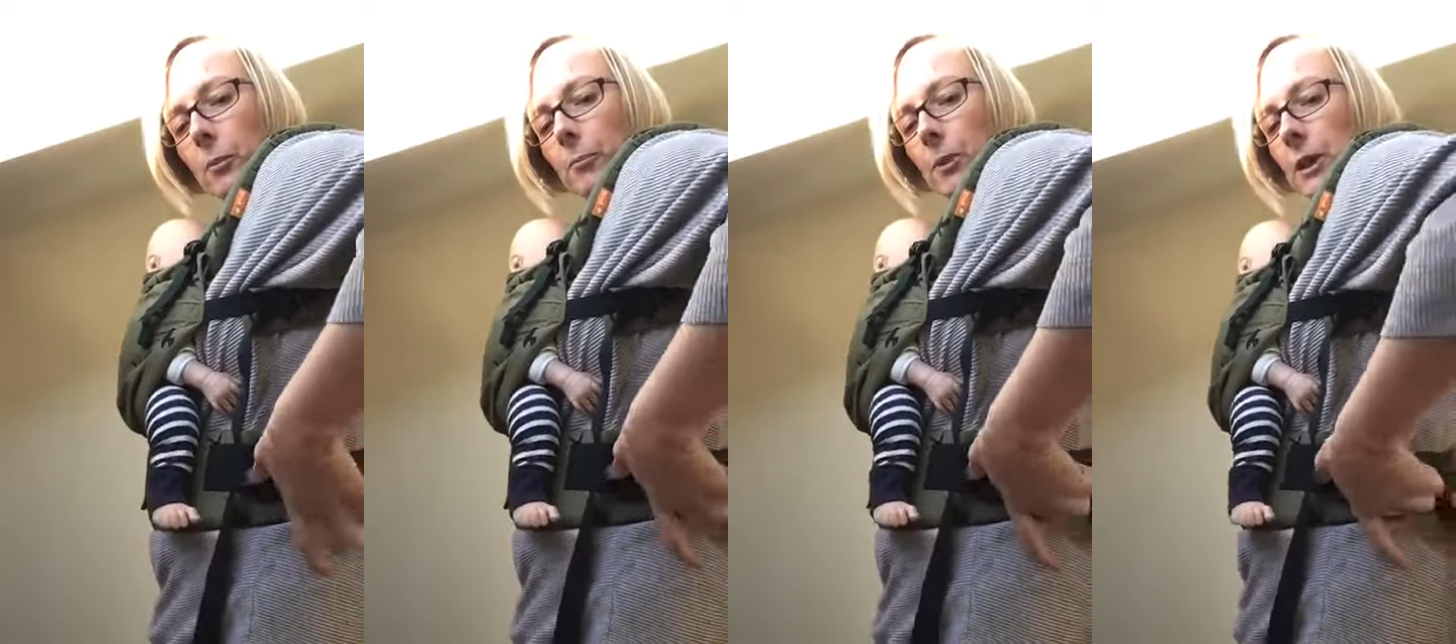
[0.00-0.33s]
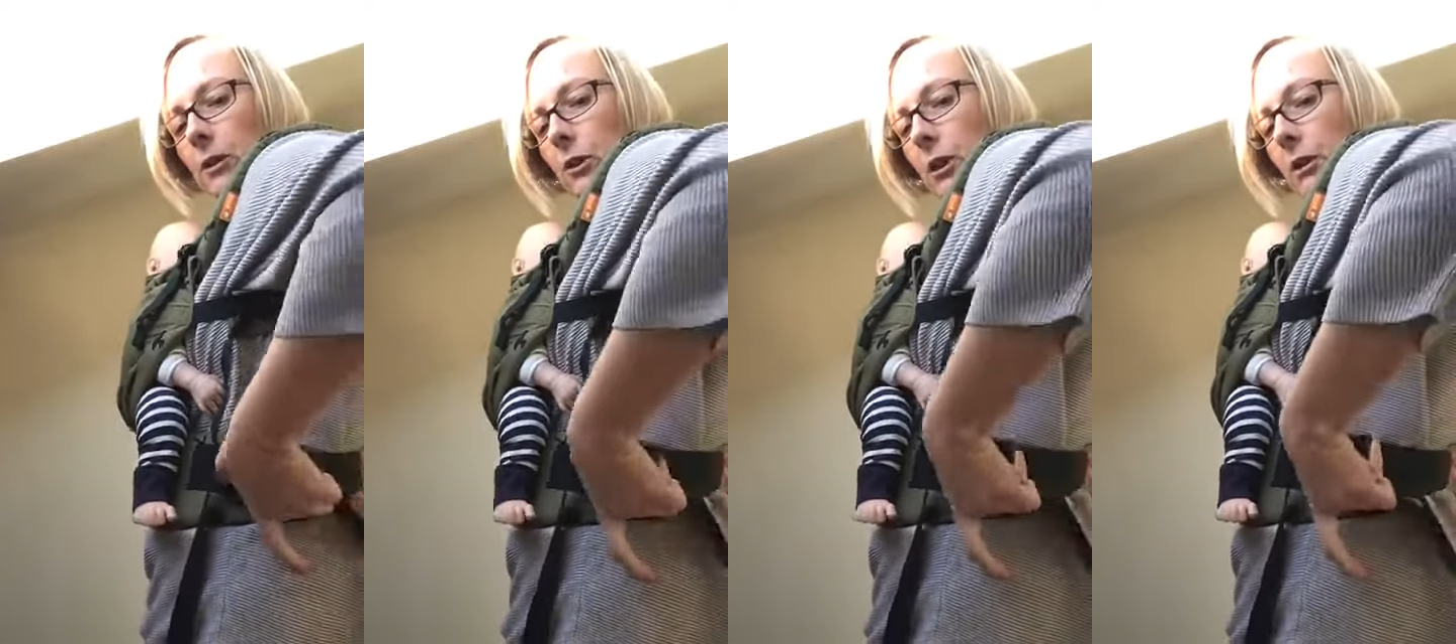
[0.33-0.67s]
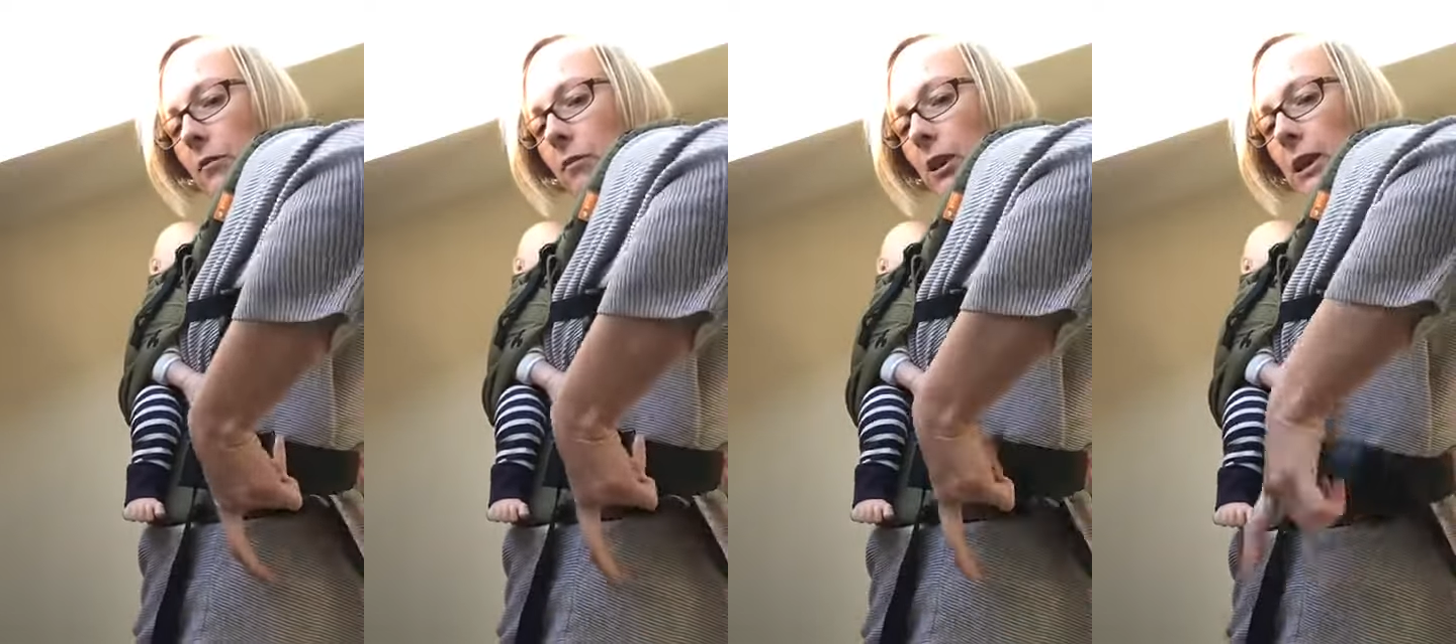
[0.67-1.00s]
literally
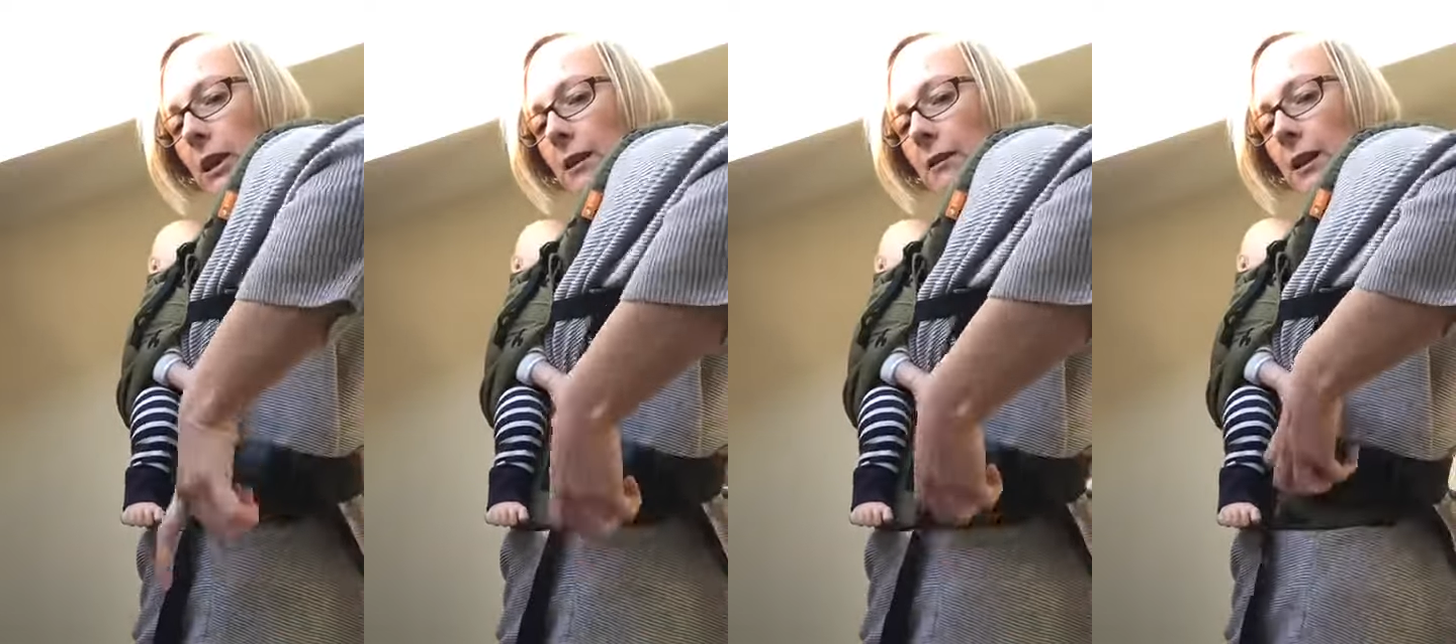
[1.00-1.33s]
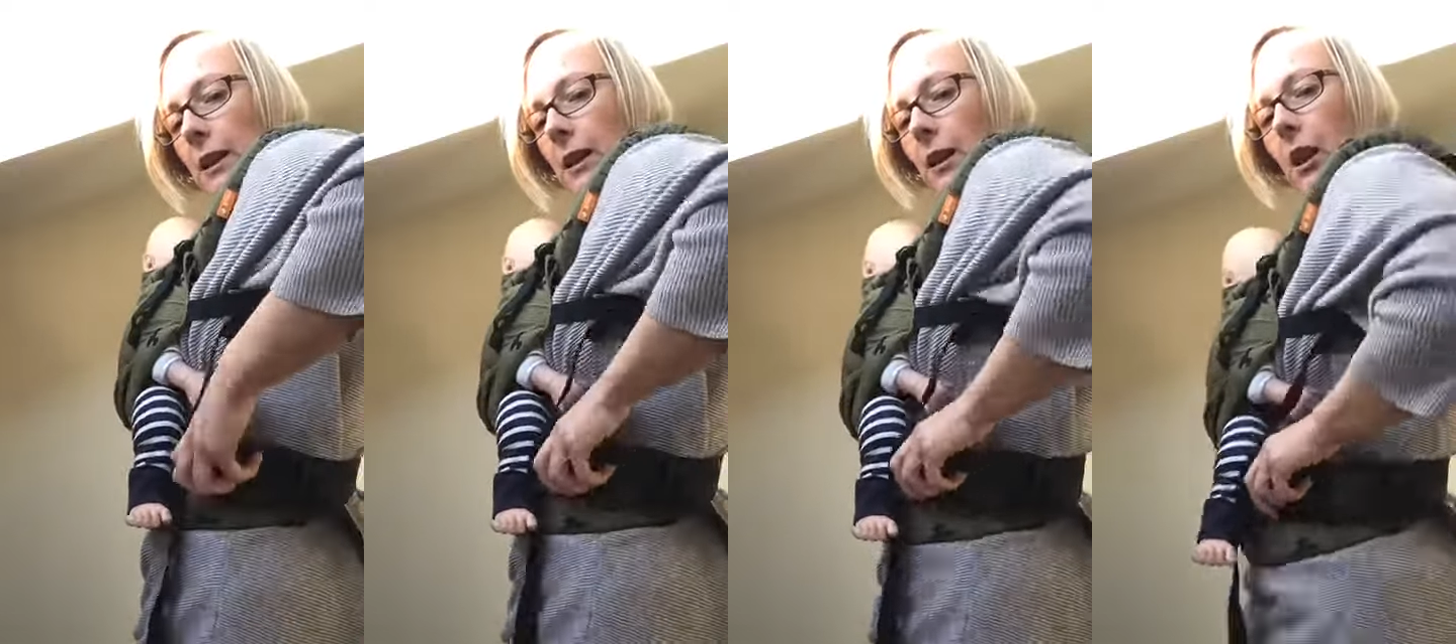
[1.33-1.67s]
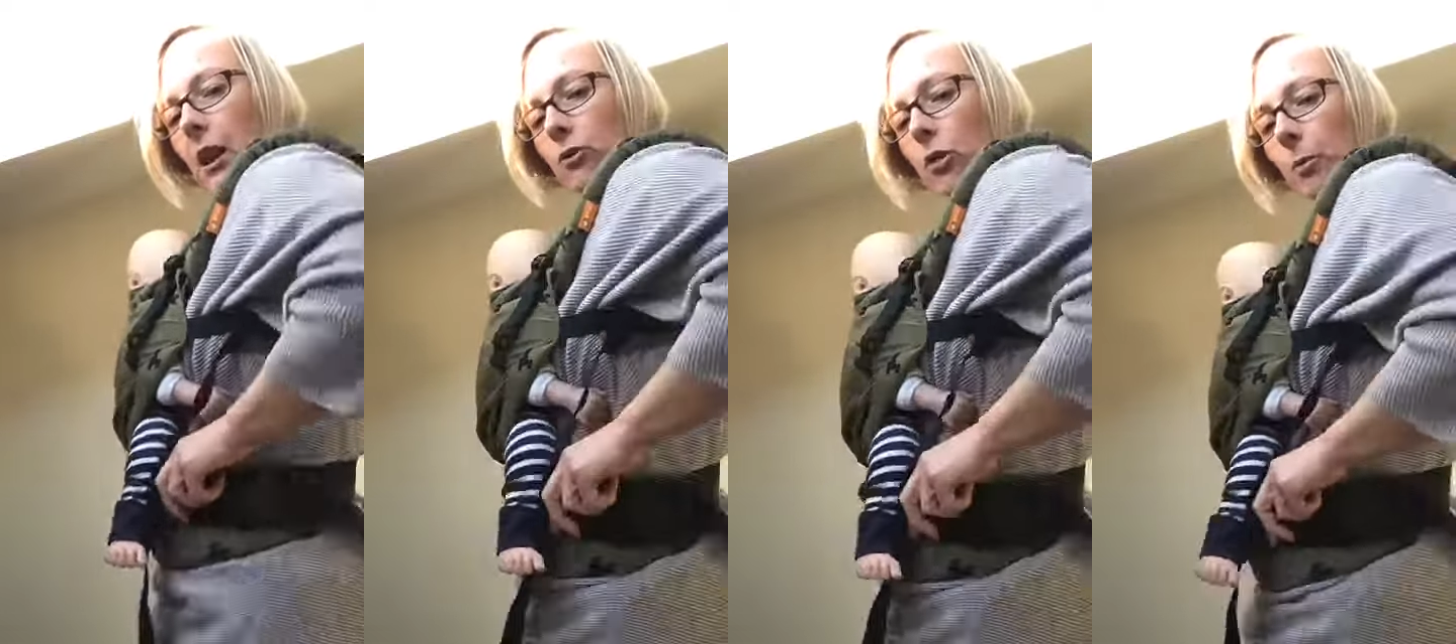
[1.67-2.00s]
really easily,
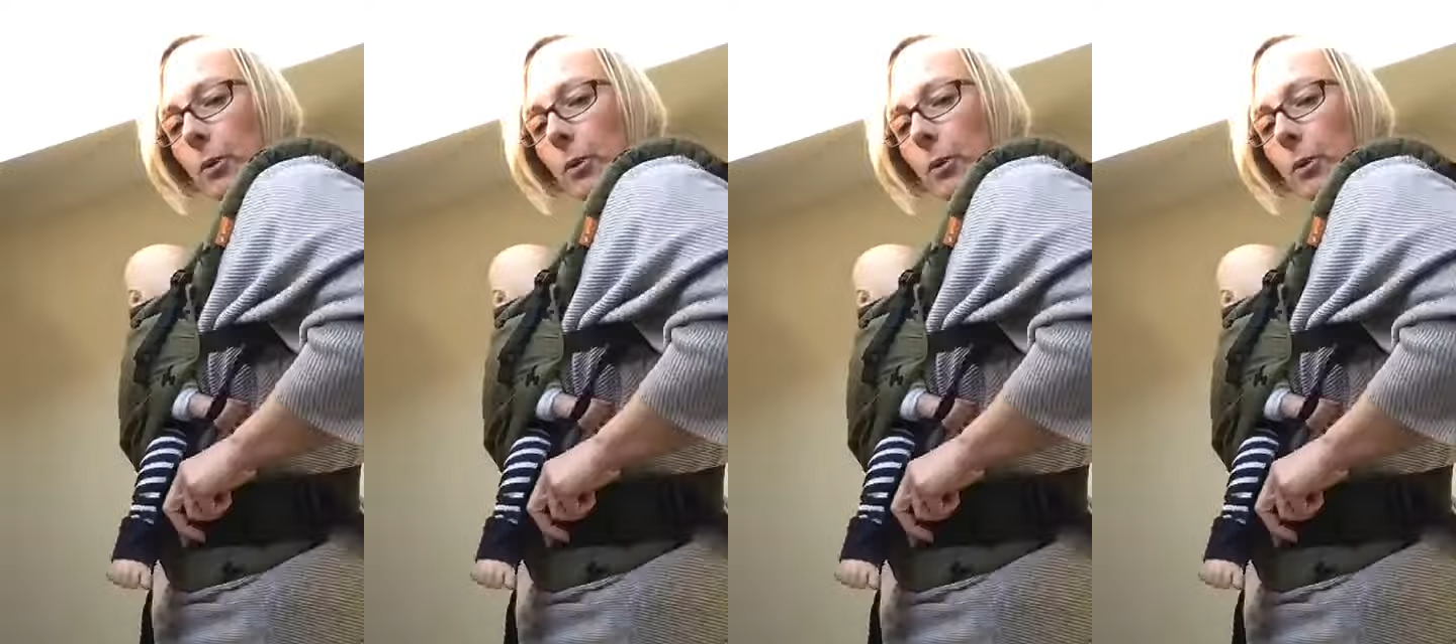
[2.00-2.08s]
and drop